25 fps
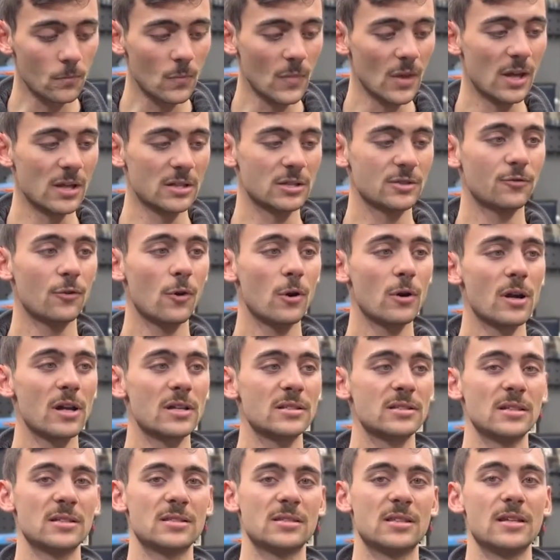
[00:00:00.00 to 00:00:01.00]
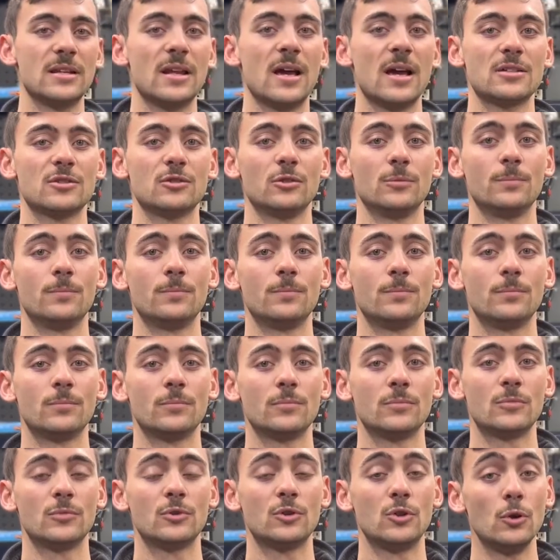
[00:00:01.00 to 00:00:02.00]
As far as, is the nozzle
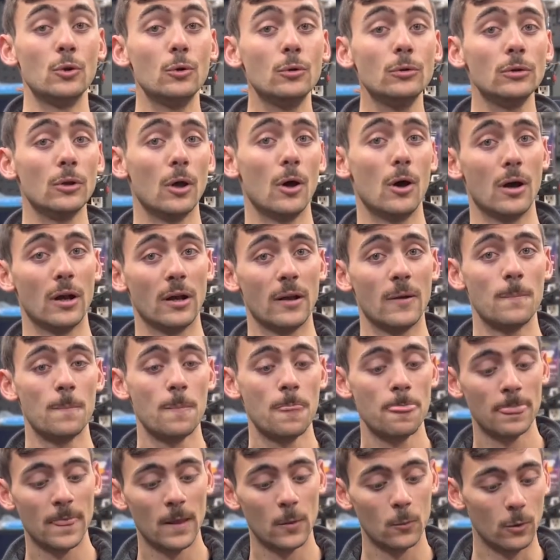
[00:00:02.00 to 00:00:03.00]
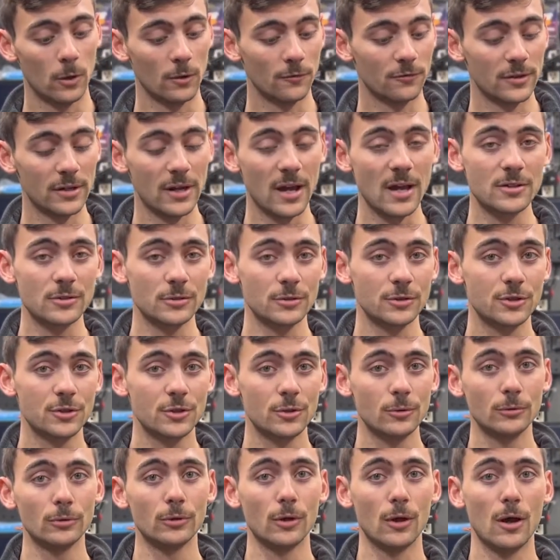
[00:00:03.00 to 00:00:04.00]
too long? Well, if the nozzle's
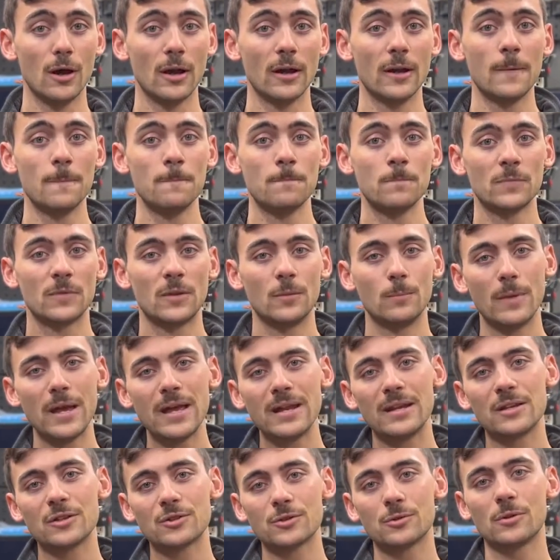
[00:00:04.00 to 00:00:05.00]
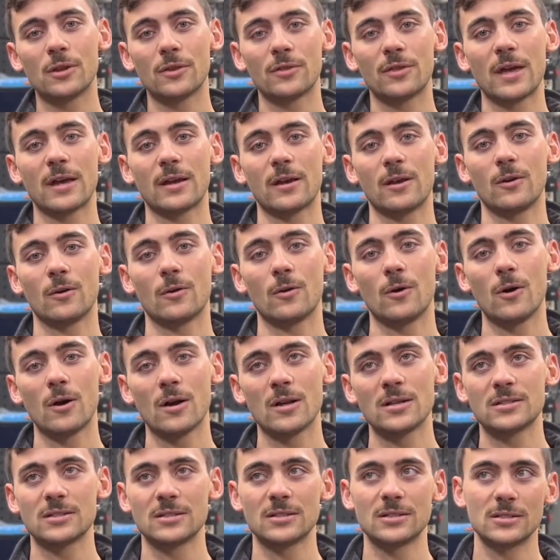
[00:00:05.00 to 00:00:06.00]
too long, the main issue that can
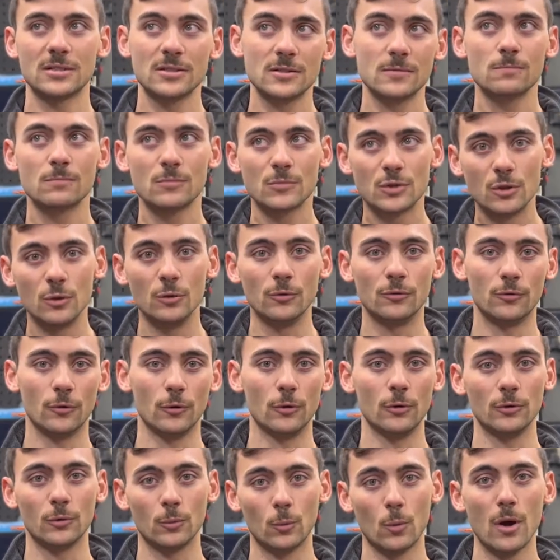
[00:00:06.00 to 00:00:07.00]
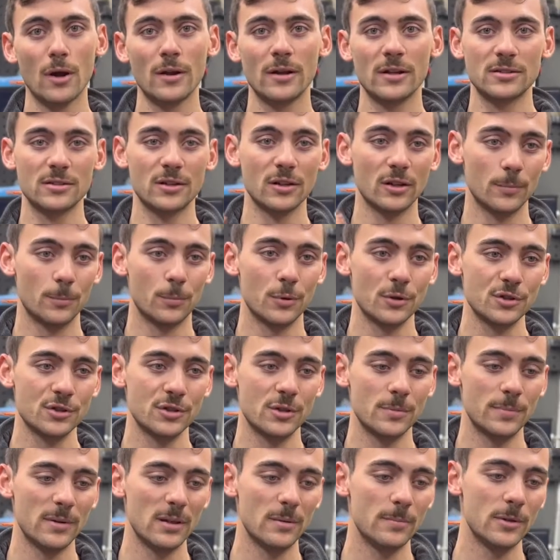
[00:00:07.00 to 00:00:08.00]
cause is twofold. One, it's gonna push
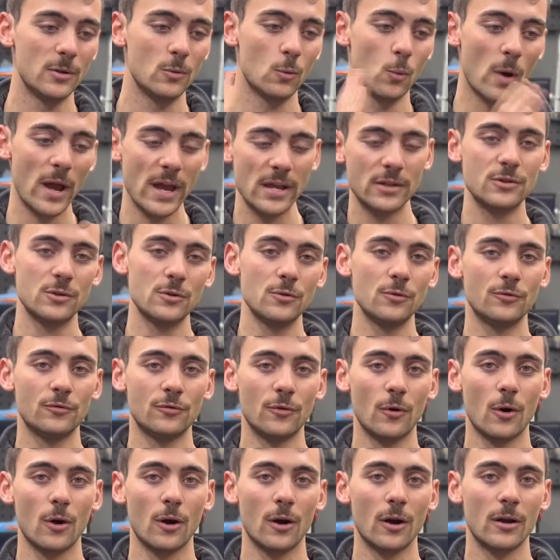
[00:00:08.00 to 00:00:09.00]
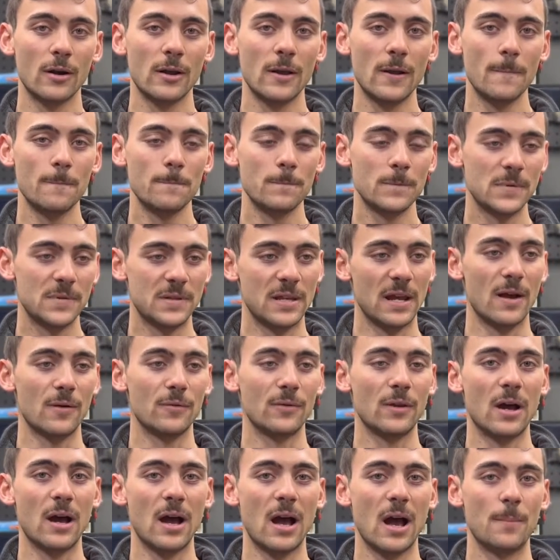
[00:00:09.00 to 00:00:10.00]
the BB way too far
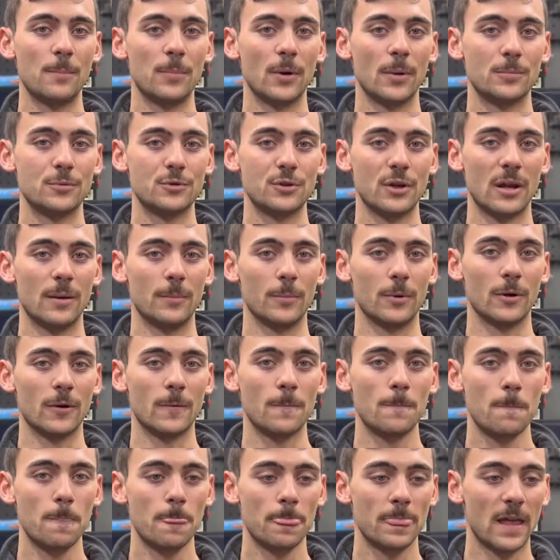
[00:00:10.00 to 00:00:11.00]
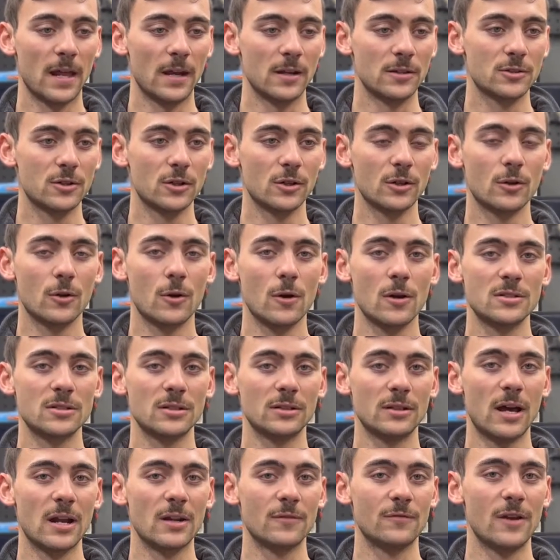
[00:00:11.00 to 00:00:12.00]
down the Hop Up chamber, and it's going to cause a
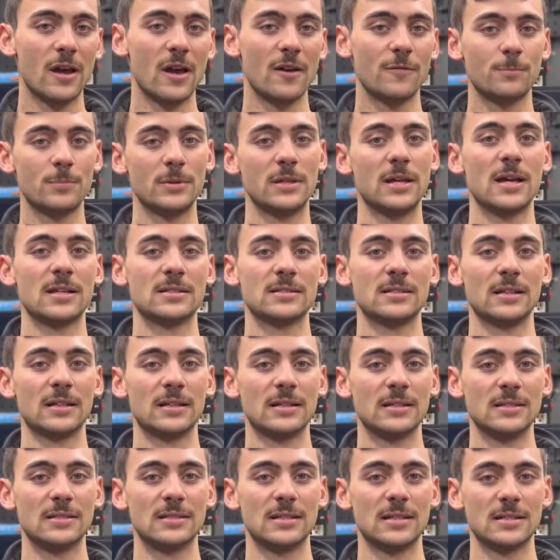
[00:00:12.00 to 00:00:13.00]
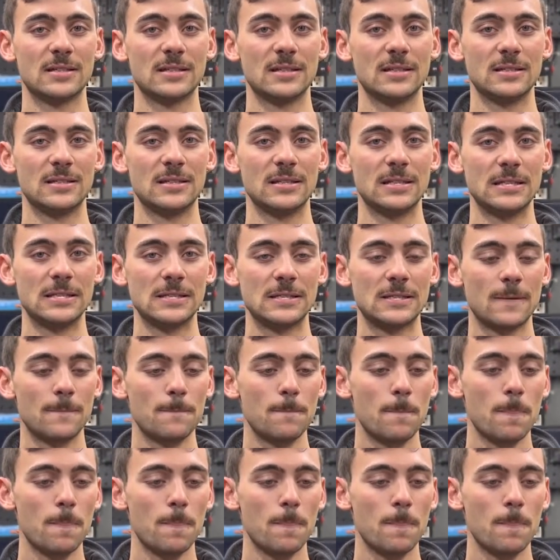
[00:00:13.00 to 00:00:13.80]
lot of FPS inconsistencies.